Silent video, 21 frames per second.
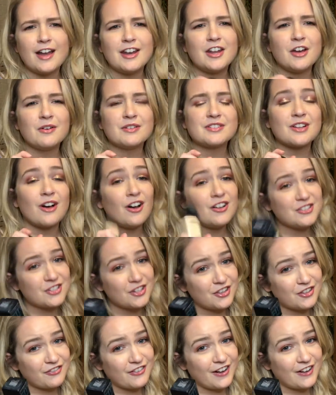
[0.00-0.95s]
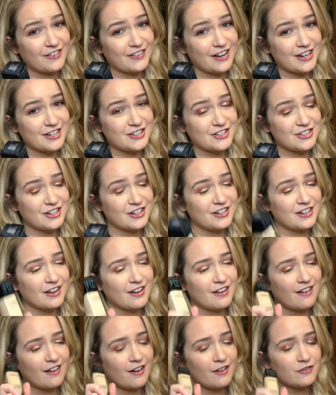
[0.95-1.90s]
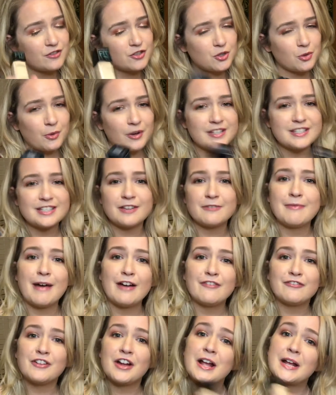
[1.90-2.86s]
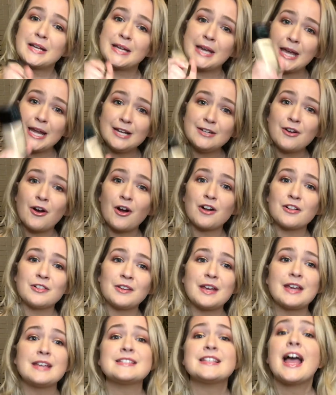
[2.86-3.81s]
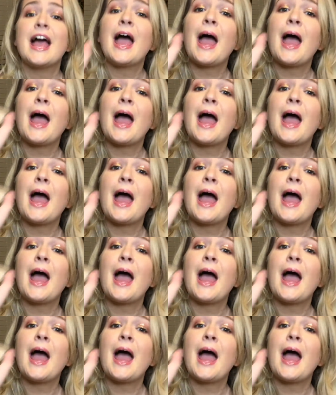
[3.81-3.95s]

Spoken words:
know it's also the foundation of choice of my friend Key Darlise.